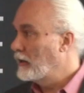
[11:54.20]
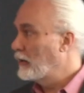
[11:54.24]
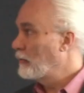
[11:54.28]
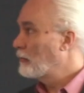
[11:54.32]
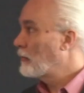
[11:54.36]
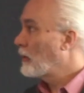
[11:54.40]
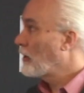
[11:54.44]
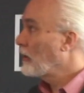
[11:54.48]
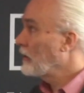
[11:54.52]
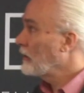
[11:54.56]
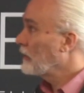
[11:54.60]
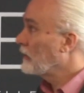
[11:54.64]

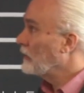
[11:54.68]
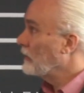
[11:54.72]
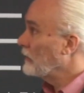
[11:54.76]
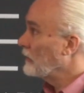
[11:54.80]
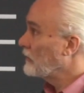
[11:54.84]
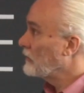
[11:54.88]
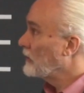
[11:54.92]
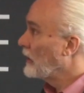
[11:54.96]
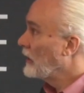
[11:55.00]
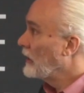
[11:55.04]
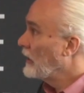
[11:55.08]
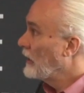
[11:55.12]

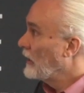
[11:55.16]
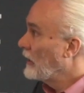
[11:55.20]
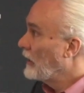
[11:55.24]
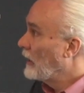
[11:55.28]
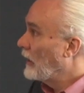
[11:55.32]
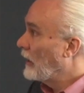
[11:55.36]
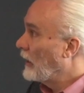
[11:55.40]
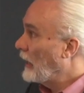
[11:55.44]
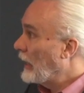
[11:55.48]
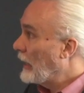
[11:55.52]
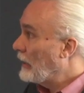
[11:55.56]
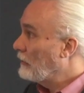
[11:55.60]
particles,
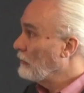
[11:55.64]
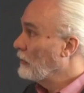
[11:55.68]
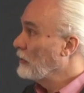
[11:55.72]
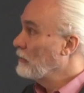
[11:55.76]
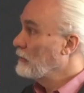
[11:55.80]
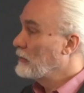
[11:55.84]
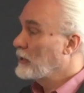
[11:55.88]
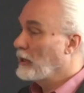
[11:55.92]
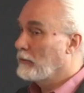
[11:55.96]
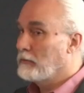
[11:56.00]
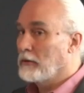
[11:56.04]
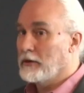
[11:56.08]
at
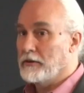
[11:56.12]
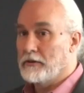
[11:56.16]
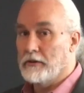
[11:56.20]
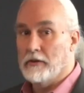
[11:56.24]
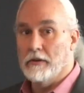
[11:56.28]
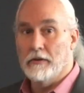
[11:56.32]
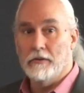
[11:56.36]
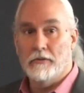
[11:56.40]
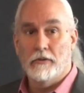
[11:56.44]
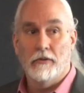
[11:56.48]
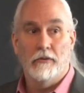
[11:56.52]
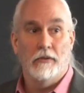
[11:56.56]
room
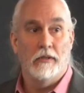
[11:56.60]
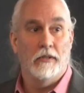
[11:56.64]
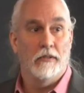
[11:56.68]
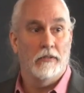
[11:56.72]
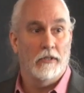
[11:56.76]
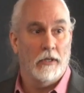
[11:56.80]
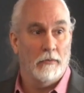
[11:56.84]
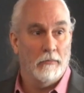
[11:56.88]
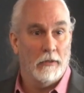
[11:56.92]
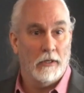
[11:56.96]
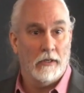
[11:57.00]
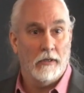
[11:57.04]
temperature in 2D
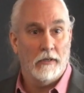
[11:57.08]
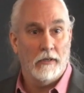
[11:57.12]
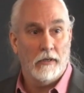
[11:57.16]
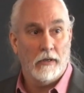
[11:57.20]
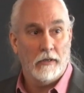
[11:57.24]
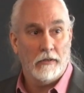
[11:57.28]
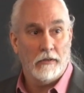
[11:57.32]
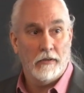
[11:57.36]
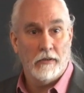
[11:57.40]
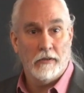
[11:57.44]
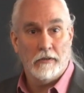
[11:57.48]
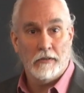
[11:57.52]

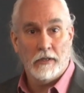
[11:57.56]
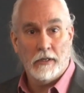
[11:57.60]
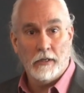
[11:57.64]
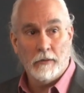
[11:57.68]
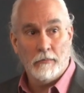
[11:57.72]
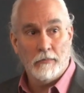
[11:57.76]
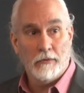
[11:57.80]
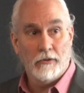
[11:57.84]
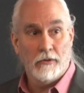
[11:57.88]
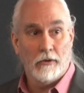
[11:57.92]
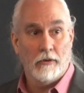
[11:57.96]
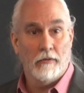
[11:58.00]
semiconductors and
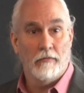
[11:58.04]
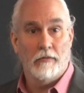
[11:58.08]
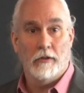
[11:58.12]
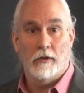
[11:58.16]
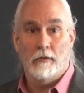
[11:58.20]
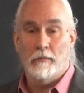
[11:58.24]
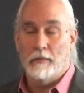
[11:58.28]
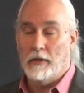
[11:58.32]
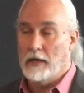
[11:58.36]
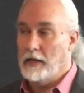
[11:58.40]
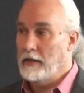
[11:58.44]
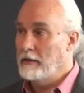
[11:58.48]
observe
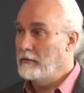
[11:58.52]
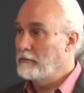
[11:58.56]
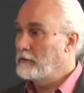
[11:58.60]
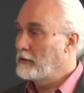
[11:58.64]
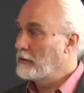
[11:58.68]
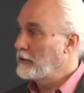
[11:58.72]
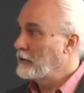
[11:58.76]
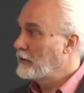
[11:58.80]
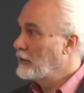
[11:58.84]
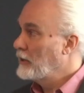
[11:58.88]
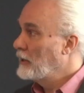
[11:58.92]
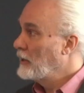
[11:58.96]
their
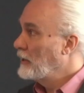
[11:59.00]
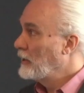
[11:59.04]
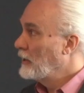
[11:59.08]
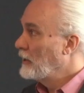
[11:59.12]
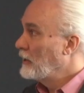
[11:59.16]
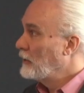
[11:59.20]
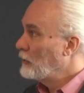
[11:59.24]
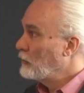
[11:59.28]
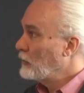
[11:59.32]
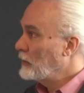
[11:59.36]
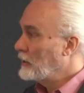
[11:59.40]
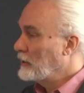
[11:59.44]
behavior.
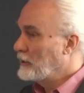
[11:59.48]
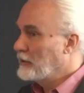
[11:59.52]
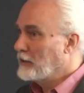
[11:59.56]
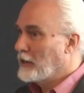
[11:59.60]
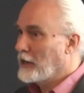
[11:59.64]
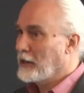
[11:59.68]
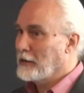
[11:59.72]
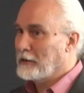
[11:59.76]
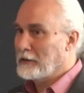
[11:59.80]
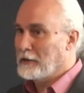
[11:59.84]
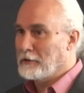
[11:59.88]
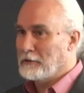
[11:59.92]
We did
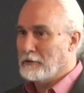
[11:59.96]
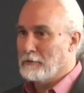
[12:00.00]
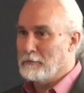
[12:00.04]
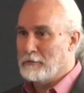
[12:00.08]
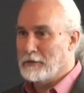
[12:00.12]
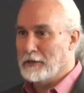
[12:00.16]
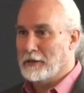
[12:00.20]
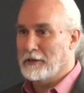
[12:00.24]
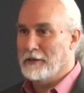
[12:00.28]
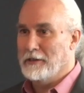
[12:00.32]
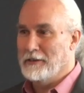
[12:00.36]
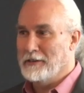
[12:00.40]
not get them
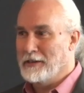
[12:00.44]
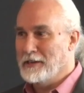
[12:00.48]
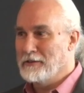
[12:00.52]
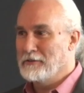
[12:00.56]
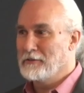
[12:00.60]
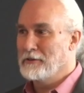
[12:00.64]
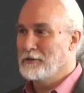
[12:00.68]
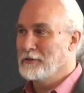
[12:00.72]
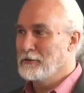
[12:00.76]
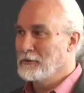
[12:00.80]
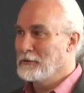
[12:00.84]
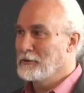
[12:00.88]
to
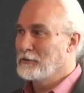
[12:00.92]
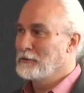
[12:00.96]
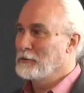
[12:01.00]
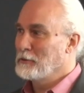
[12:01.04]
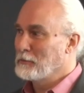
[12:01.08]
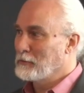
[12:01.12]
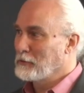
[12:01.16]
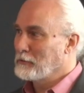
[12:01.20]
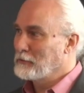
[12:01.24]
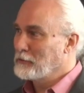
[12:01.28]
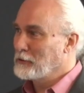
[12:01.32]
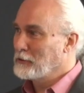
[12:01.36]
condense into a
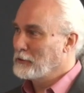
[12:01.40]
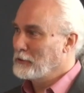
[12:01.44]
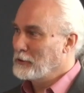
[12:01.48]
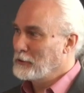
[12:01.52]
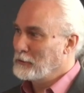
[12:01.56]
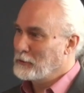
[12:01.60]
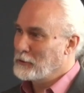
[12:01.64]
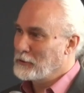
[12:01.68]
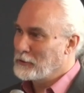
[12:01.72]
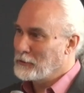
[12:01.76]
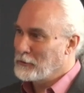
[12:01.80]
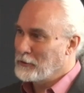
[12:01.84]

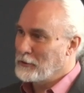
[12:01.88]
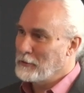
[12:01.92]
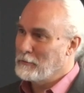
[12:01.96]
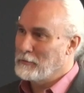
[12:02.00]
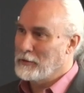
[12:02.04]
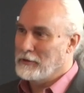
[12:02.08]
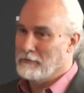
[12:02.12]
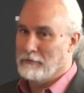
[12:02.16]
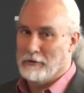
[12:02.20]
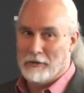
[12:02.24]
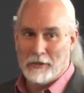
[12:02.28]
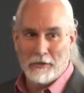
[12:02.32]
superfluid, which would have
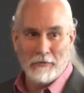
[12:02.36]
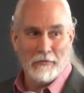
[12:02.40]
been really